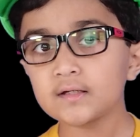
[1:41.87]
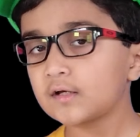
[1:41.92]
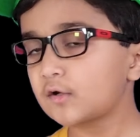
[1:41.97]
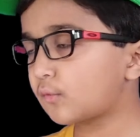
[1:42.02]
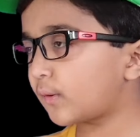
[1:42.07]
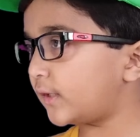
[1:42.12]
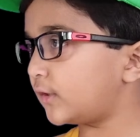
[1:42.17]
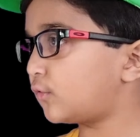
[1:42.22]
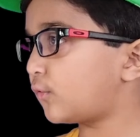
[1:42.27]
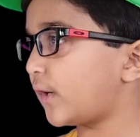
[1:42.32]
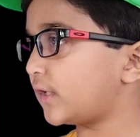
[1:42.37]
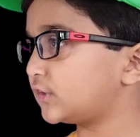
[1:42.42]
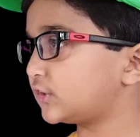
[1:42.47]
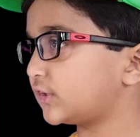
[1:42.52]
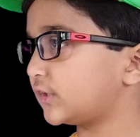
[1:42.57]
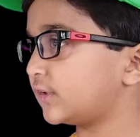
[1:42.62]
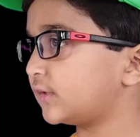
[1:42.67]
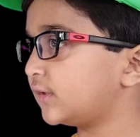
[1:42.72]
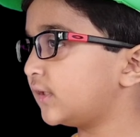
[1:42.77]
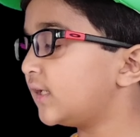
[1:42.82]
Great
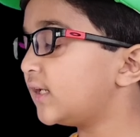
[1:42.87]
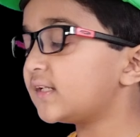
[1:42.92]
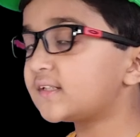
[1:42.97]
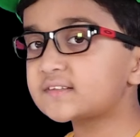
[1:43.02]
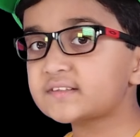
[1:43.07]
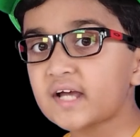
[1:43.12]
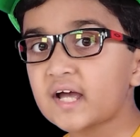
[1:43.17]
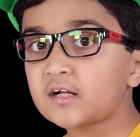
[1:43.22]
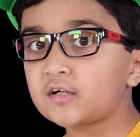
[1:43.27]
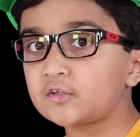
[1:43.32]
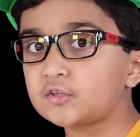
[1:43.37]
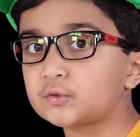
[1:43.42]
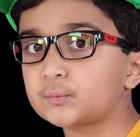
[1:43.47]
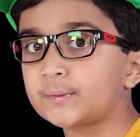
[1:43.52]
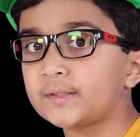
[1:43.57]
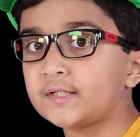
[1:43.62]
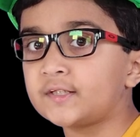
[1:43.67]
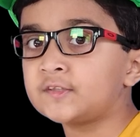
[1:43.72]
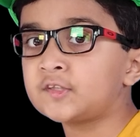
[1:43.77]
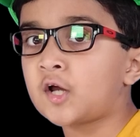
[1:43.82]
question. Saturn's
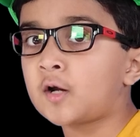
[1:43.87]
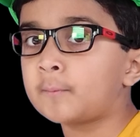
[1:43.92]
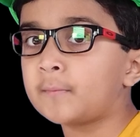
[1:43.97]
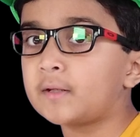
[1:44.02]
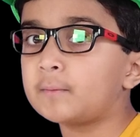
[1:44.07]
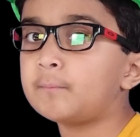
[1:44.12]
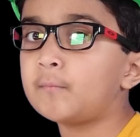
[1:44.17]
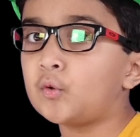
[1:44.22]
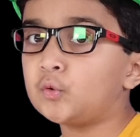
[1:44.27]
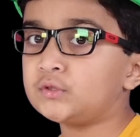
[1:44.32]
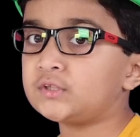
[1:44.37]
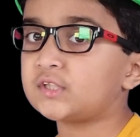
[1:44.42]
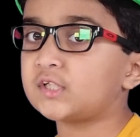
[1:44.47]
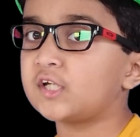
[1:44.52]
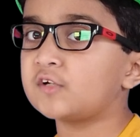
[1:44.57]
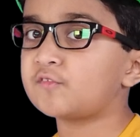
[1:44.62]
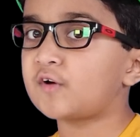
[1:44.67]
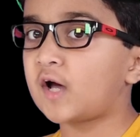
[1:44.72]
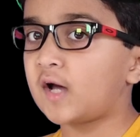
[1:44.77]
rings are made mostly of